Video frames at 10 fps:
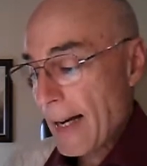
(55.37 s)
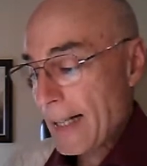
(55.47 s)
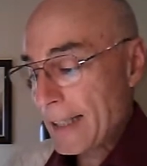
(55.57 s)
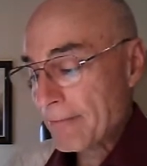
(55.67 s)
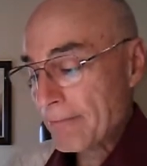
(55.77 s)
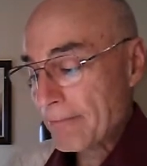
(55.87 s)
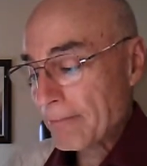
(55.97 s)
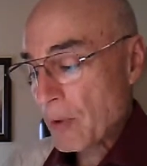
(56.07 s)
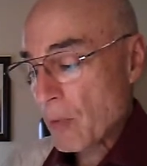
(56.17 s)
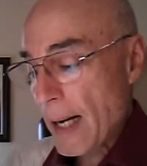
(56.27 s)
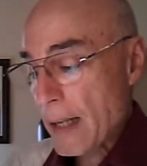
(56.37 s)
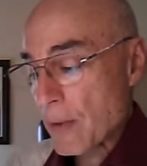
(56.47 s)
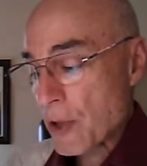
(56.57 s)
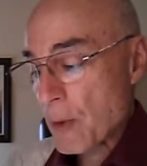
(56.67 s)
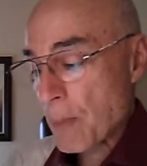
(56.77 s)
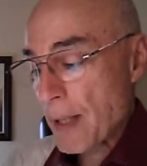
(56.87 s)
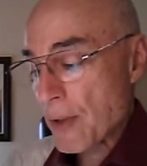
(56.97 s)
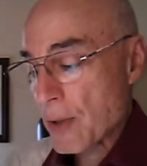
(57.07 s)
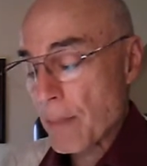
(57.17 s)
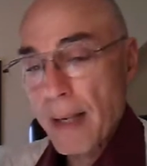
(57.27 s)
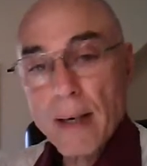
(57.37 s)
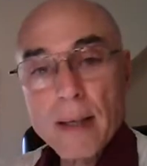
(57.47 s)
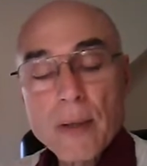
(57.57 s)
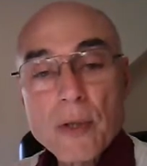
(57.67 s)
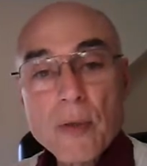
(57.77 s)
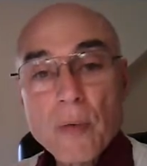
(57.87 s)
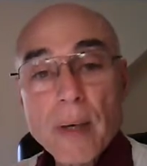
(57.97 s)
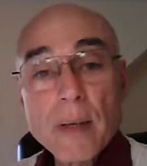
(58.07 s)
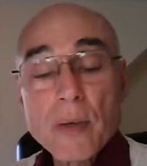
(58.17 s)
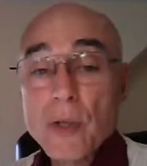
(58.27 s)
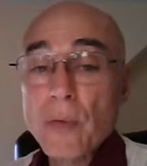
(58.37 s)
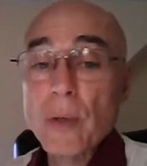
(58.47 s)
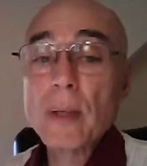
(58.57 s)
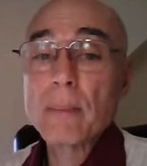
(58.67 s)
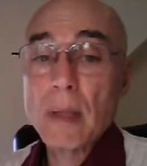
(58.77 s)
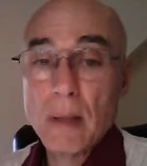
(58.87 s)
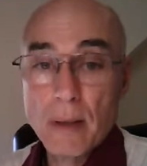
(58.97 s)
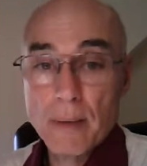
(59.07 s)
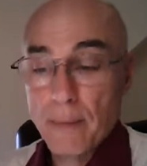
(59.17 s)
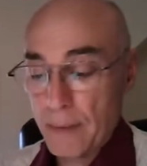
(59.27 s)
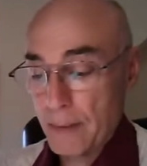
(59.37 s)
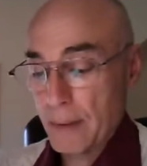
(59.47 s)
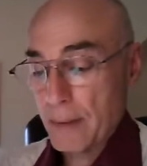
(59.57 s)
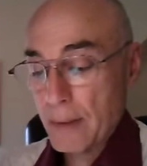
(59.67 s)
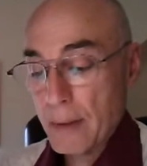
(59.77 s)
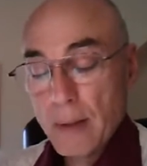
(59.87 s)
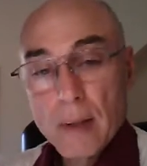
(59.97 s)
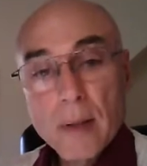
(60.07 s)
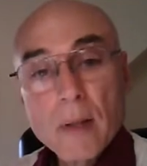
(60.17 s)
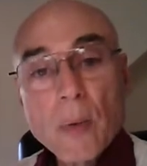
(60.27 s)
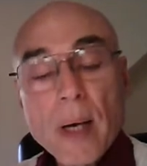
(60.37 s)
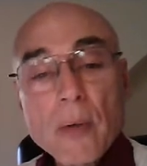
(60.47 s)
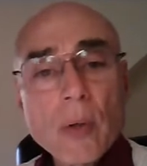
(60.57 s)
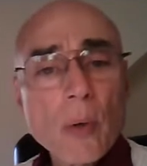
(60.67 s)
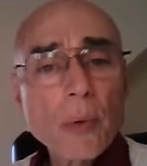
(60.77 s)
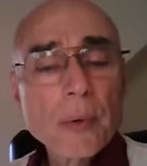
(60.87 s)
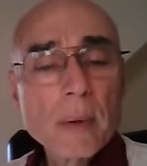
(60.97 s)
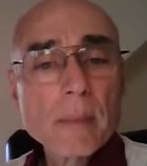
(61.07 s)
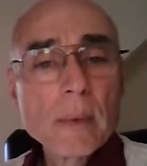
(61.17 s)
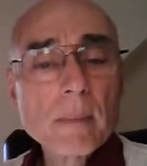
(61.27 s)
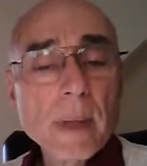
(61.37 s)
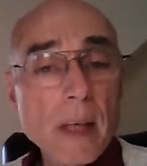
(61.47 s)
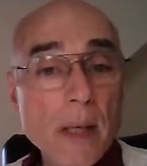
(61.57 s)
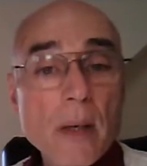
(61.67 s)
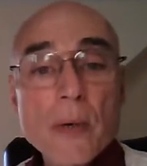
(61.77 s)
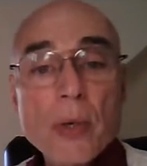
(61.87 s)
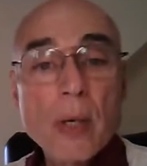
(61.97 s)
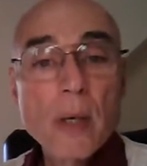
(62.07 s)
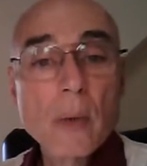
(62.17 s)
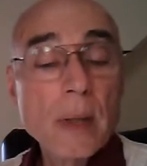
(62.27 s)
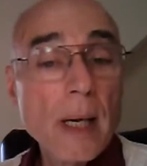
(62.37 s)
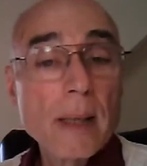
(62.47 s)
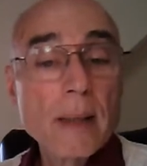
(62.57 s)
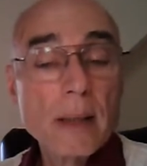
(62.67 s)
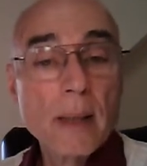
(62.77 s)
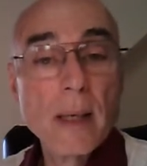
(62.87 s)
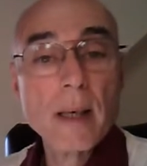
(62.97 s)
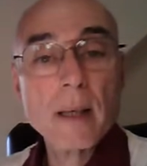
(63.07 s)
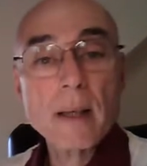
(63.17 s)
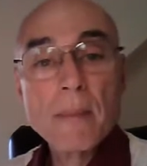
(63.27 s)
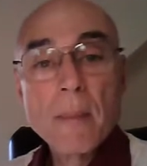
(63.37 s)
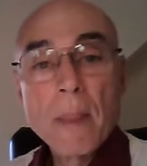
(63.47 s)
The writer speaks about his friends from Harvard who had told him many years ago in 1980